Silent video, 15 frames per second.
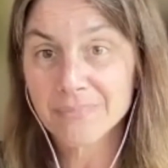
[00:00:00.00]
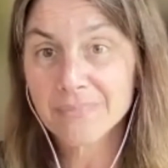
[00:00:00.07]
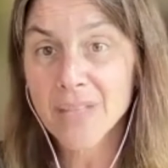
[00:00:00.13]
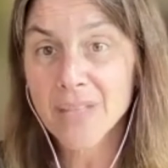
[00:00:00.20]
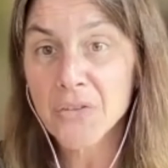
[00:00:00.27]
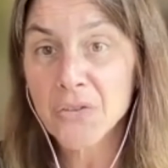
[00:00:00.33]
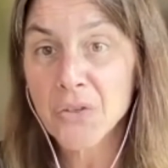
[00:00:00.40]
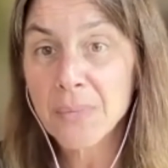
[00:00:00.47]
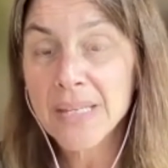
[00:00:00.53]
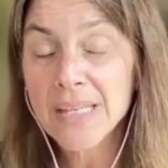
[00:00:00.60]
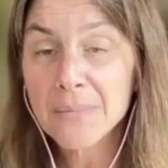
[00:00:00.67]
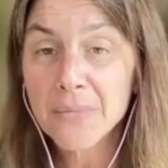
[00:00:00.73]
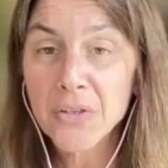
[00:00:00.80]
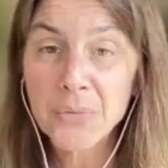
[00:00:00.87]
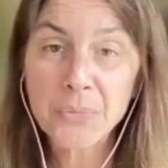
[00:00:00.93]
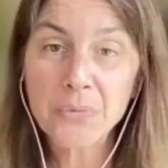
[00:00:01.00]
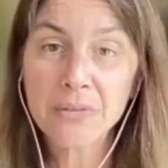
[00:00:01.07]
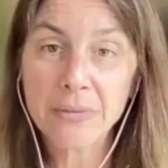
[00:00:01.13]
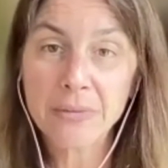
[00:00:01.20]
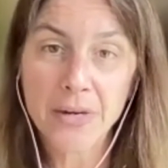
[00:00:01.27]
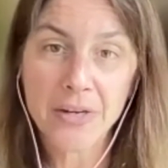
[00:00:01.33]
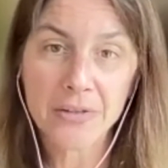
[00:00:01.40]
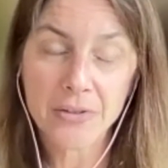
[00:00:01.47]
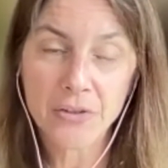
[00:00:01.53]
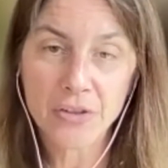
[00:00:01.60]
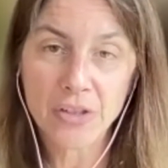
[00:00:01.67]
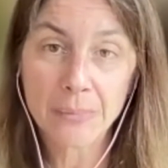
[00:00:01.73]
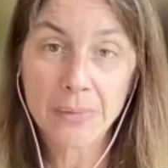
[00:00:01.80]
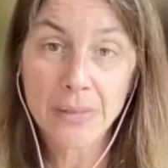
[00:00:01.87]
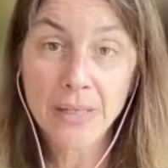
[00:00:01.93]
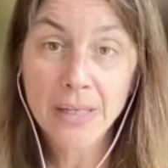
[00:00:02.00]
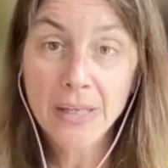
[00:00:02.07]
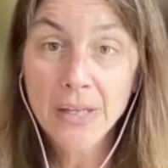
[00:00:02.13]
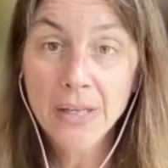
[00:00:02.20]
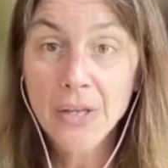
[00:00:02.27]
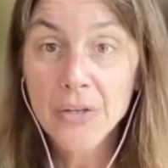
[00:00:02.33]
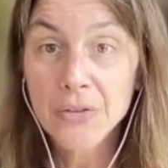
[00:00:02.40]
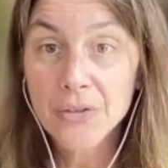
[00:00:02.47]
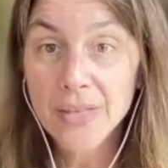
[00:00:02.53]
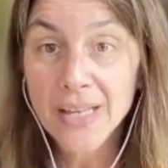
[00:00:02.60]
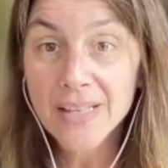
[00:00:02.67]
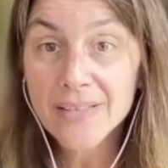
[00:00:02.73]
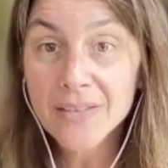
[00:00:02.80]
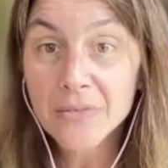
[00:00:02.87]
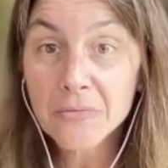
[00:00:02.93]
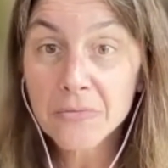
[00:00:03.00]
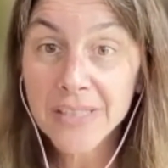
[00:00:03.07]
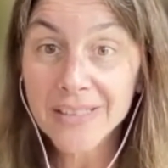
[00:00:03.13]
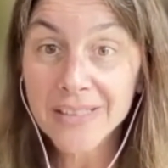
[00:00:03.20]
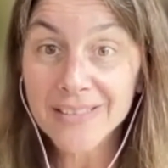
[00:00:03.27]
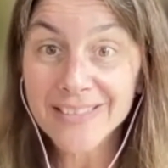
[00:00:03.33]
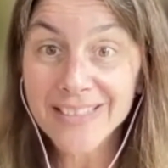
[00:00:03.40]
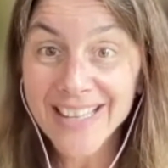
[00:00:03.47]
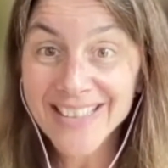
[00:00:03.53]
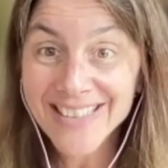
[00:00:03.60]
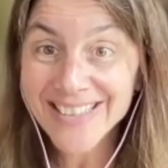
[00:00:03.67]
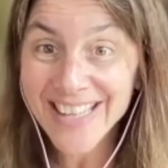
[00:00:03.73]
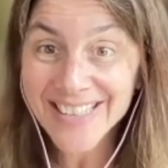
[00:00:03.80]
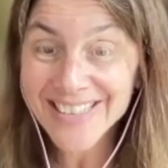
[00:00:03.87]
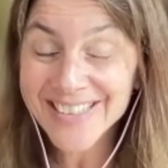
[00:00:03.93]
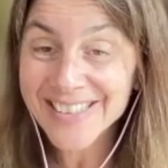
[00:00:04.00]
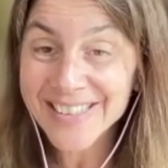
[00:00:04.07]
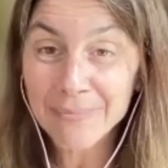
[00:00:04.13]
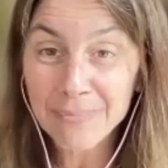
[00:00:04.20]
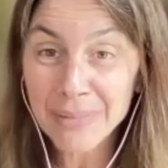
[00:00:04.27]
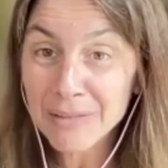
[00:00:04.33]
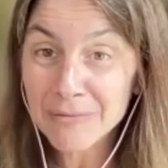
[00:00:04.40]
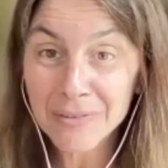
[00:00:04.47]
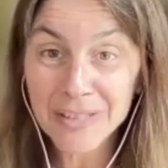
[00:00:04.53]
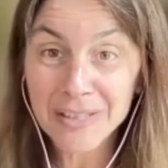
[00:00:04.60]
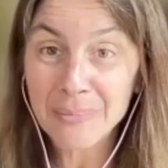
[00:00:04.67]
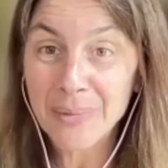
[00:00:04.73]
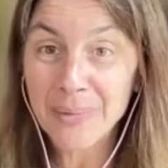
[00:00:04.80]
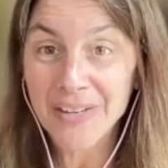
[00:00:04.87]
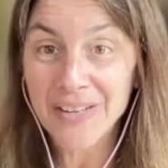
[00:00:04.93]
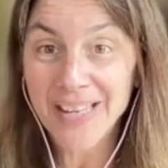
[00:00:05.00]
so make it much more of a partnership. So that's the R.E.A.L. That's the Be Real part.